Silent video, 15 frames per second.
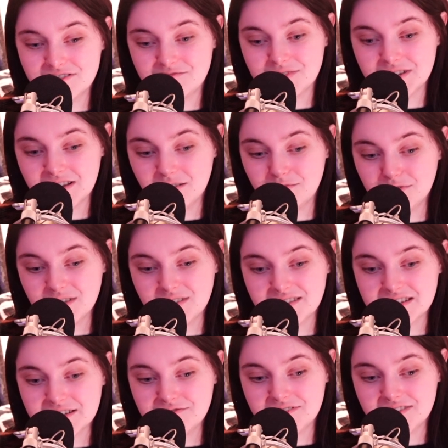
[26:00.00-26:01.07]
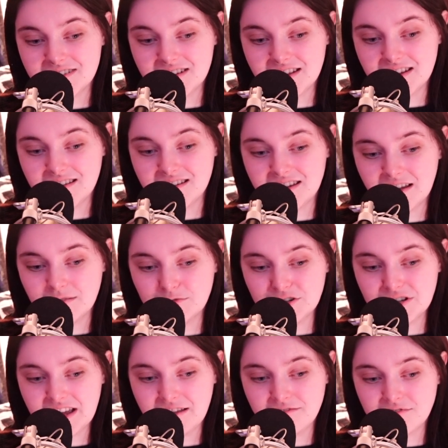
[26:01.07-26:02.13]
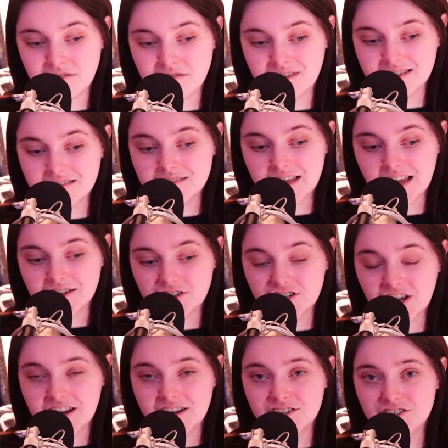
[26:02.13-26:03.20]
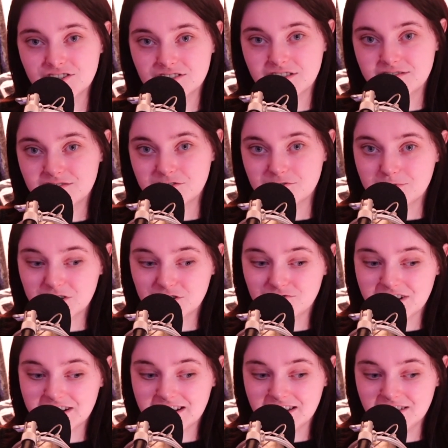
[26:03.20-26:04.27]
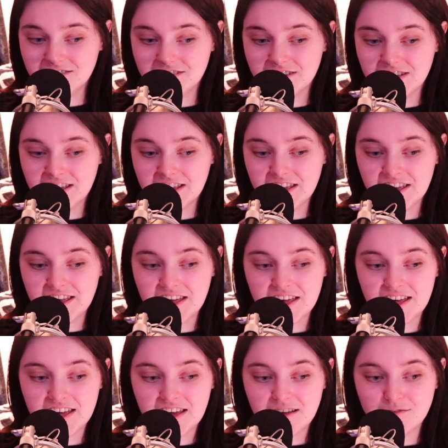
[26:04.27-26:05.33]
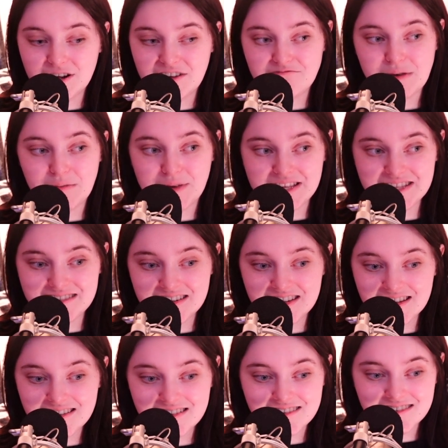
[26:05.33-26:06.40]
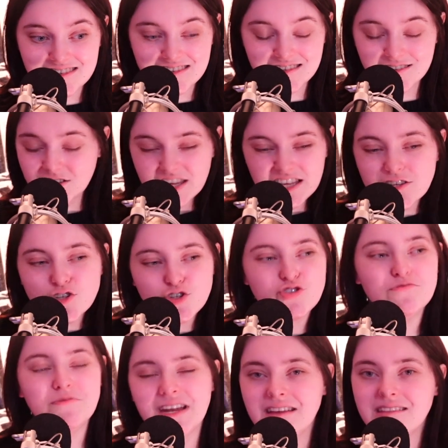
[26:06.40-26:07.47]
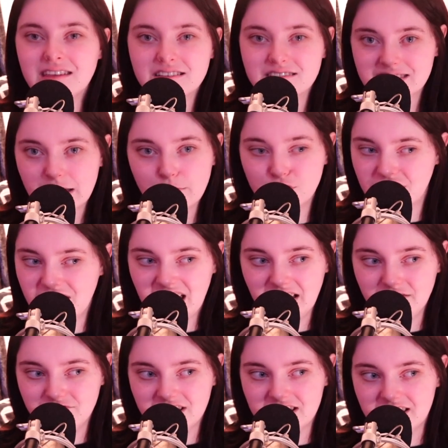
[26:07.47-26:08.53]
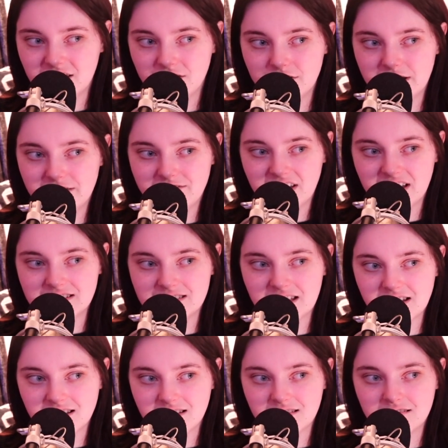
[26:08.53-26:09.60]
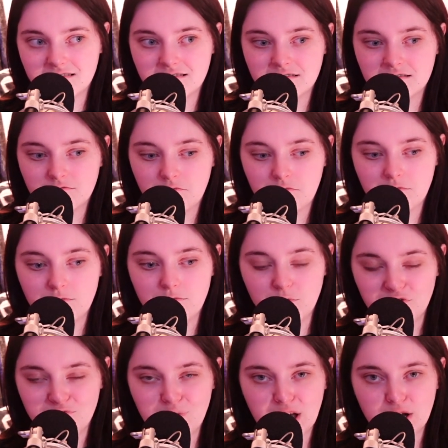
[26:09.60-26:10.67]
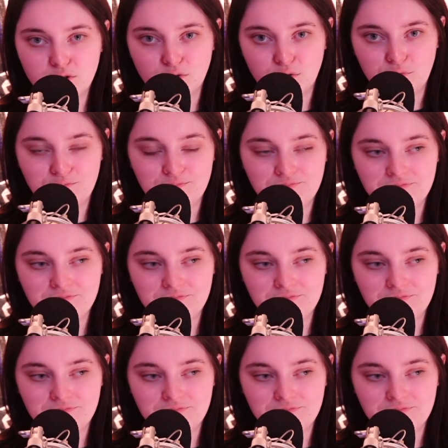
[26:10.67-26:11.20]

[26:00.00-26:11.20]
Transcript: have been completely different, and I wouldn't have the things that I cherish and love so much right now. I wouldn't have my business. There's so many things that I wouldn't have right now if I didn't move back home.